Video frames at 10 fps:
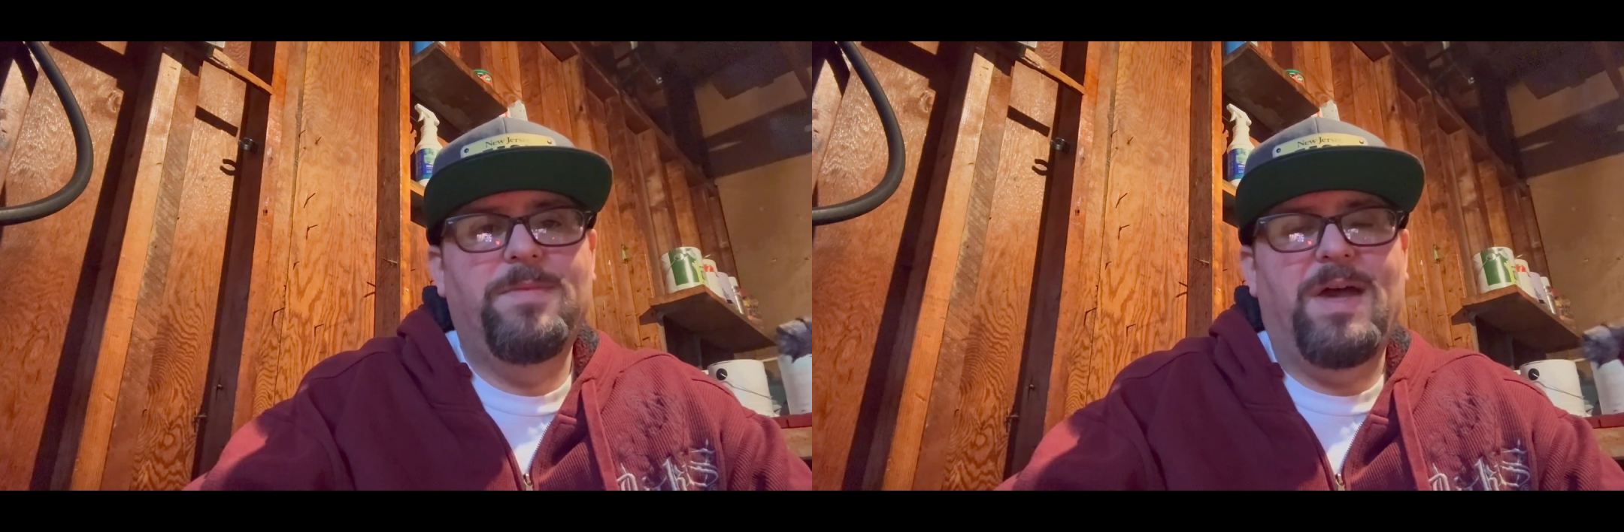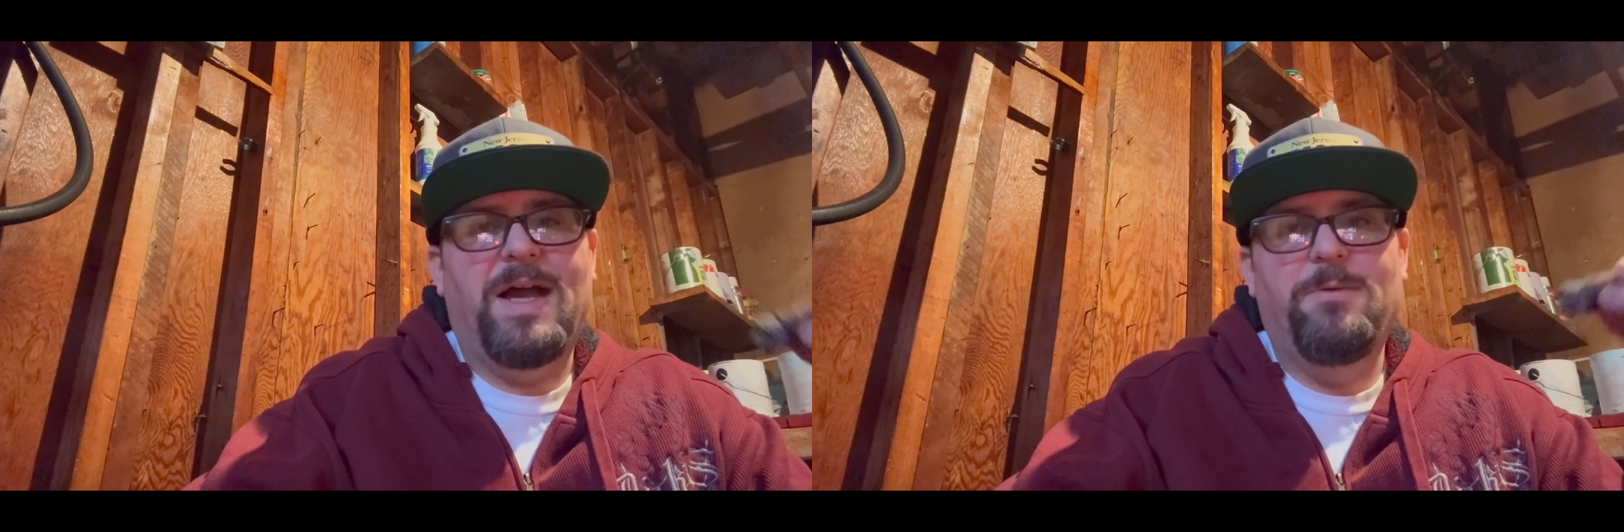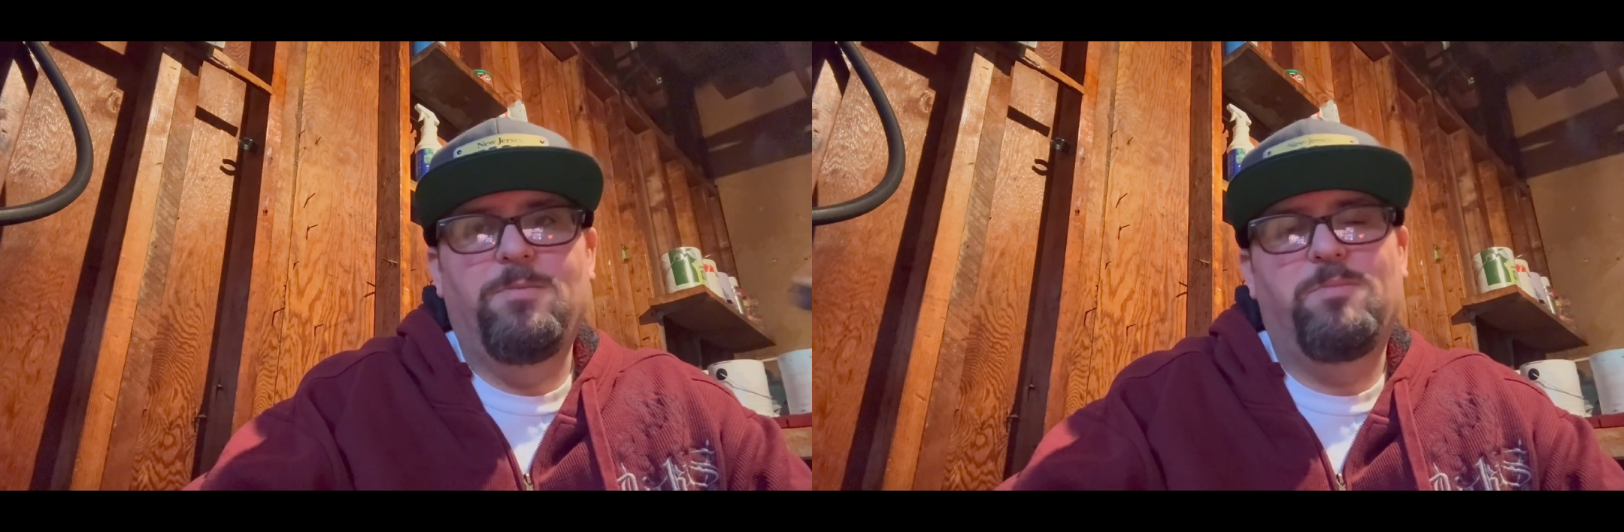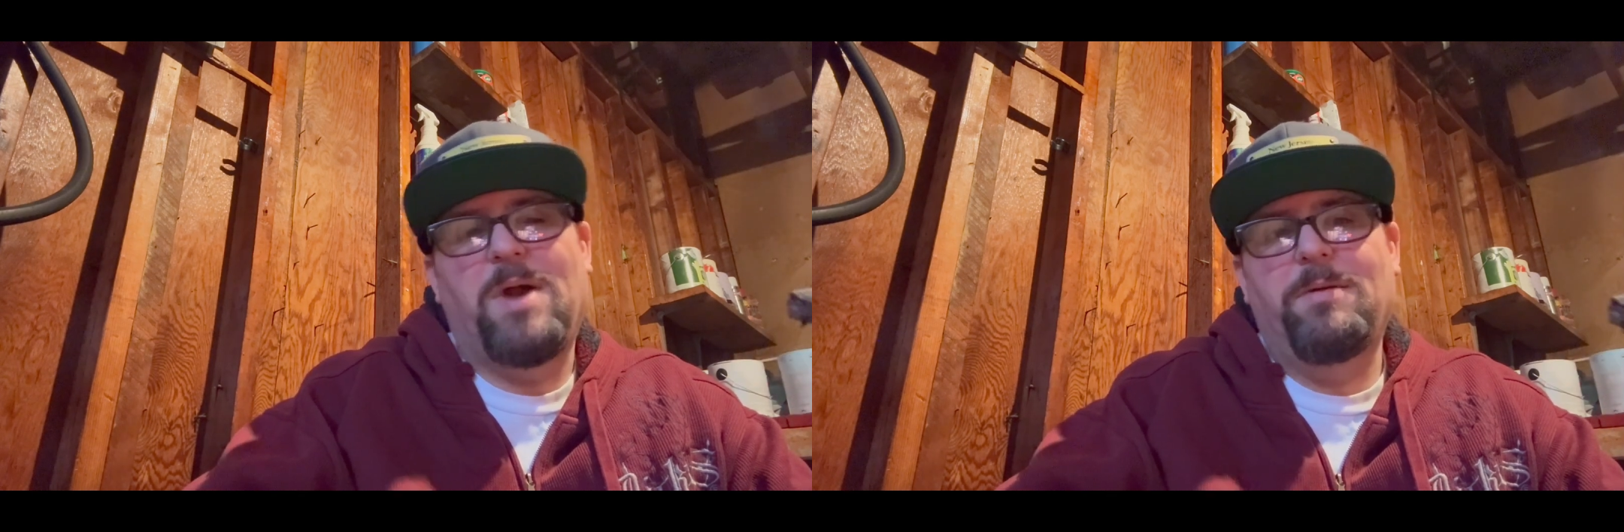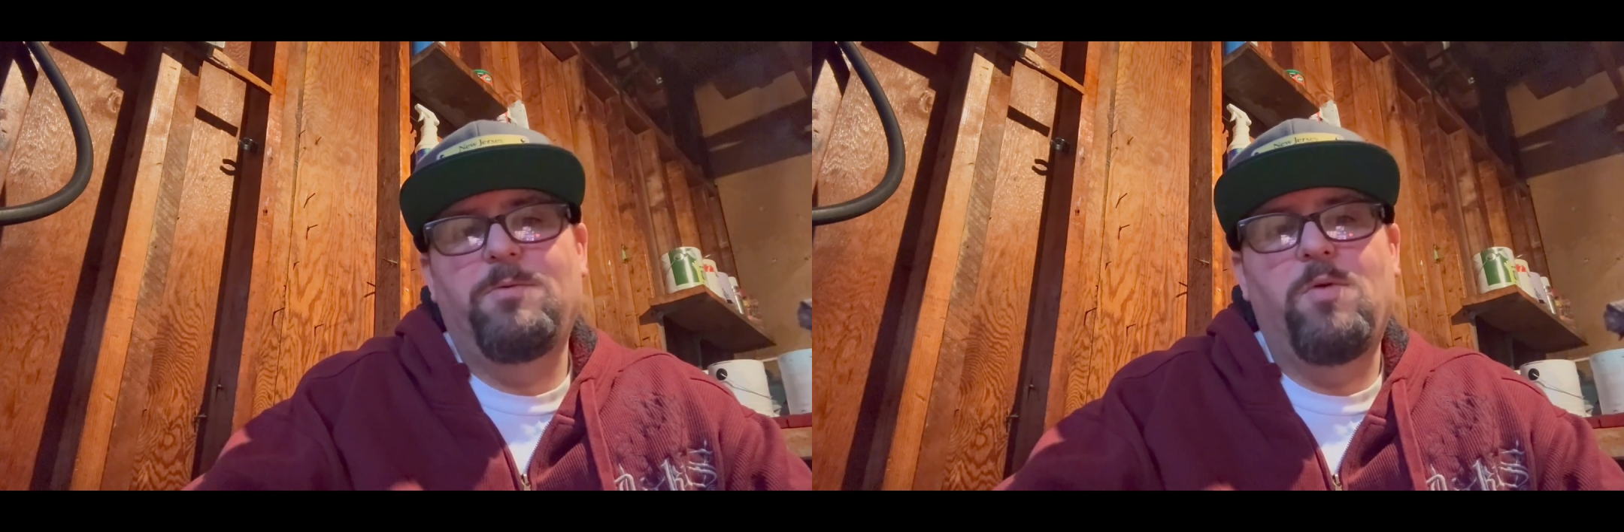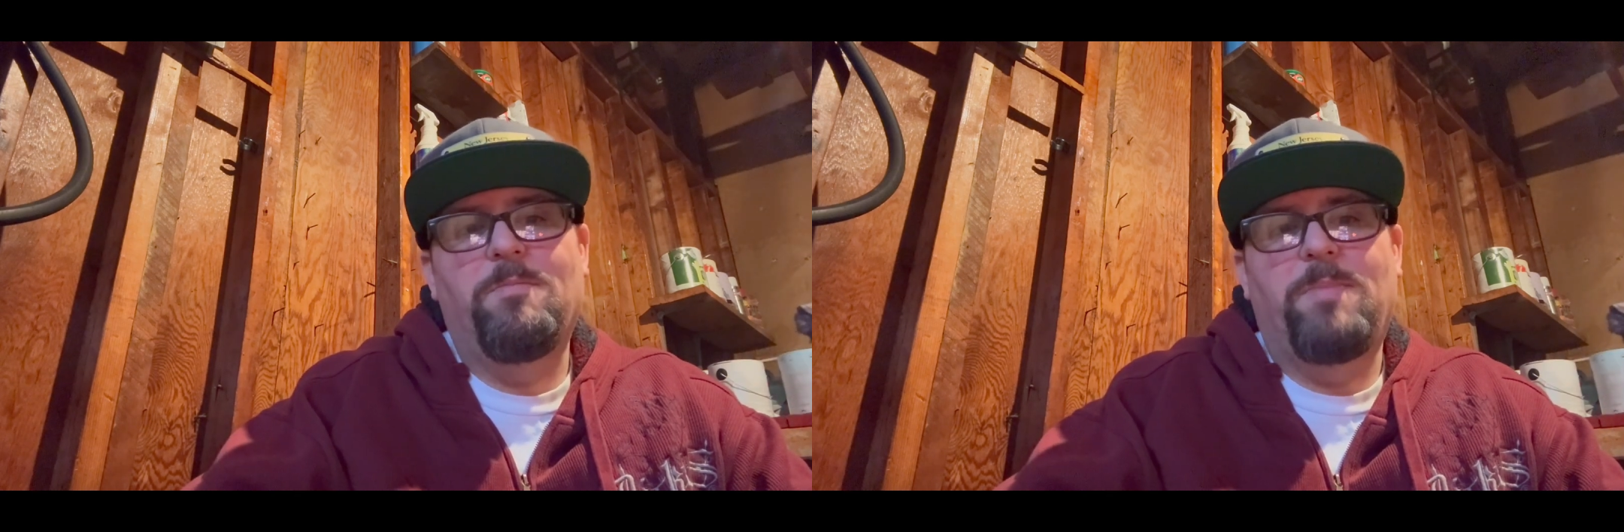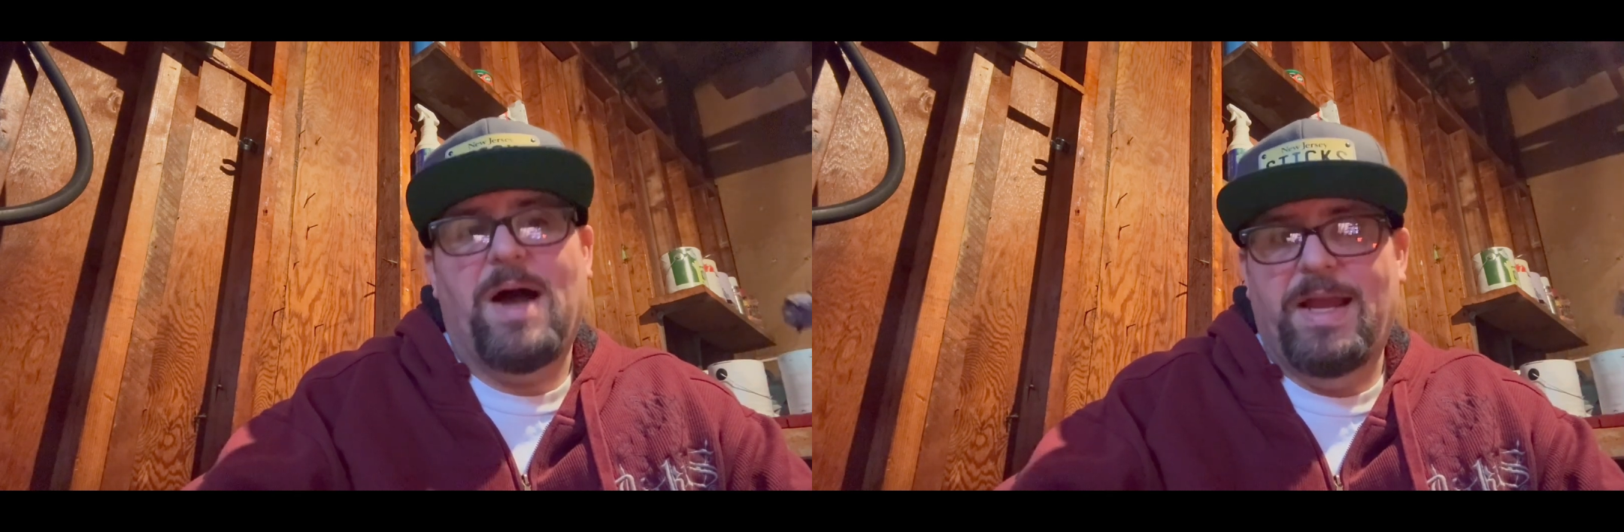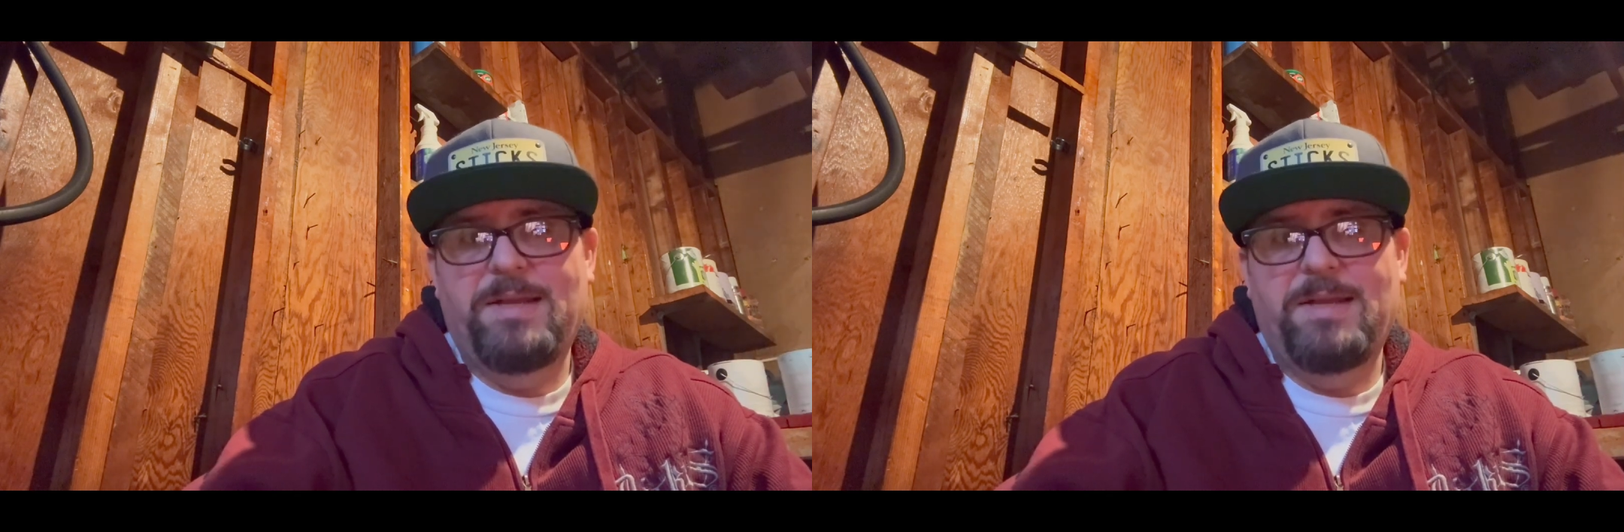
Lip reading: I probably won't buy